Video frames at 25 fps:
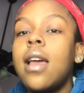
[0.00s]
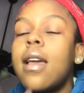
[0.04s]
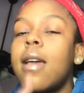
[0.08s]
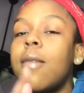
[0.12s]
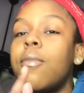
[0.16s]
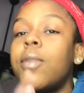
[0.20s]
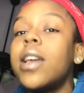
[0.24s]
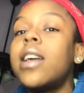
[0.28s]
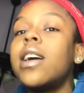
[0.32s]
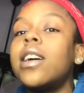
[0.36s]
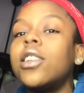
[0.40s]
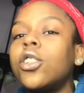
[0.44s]

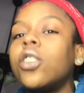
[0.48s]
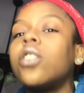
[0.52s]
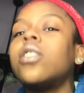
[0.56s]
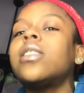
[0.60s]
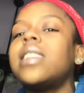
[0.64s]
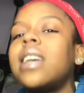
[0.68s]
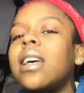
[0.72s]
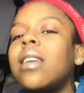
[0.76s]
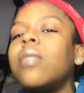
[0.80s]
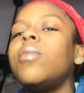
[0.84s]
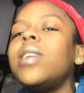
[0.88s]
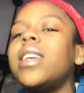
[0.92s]
And because
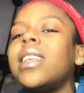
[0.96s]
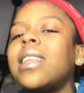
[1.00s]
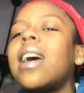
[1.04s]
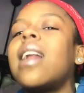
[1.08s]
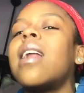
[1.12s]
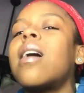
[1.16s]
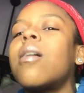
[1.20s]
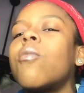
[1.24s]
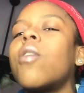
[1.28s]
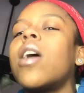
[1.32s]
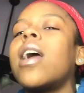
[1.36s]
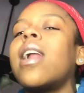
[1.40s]
you're telling me
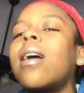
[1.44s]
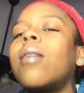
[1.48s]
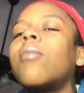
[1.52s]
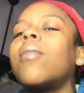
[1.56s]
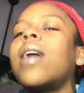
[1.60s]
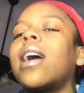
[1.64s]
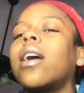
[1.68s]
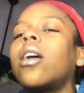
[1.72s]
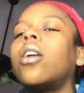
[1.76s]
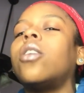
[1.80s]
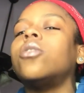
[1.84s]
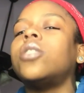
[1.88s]
that I'm right, I'm
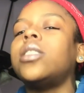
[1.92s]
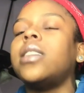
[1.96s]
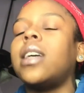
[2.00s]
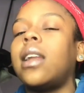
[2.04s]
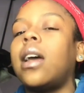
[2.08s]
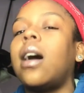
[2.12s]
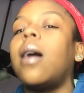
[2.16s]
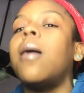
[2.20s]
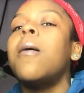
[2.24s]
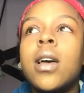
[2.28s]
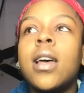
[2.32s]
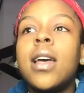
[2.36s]
not gonna
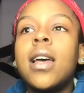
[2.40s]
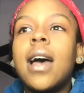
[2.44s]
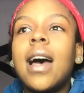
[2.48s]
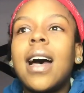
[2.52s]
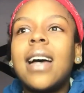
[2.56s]
shut up.